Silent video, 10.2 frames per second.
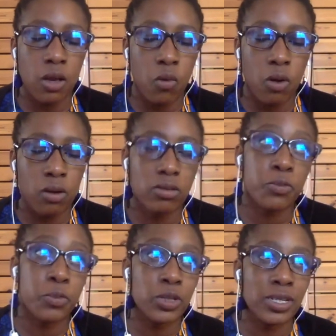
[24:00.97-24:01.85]

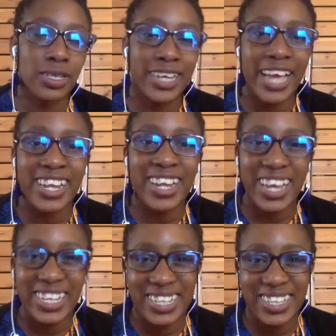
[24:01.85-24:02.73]

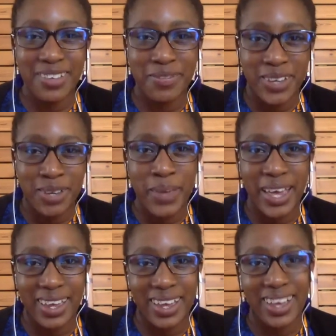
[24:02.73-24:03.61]
the
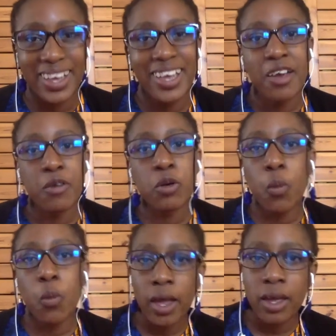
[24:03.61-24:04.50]
feedback
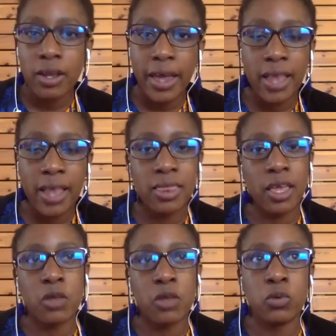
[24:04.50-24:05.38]
required, and
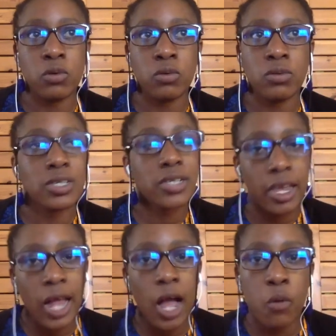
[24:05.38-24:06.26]
then we'll
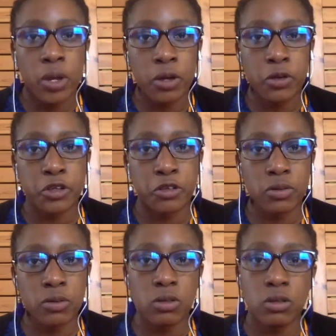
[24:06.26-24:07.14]
decide how we are going
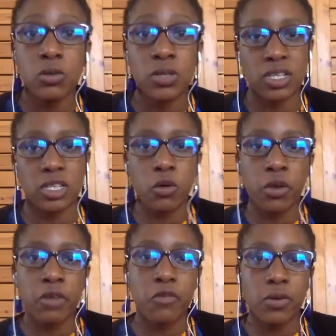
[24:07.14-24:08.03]
to use this
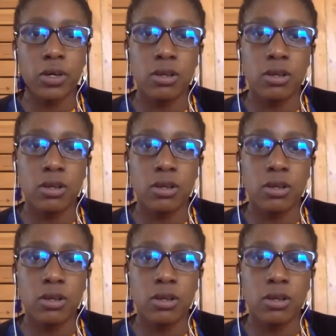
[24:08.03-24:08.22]
going forward.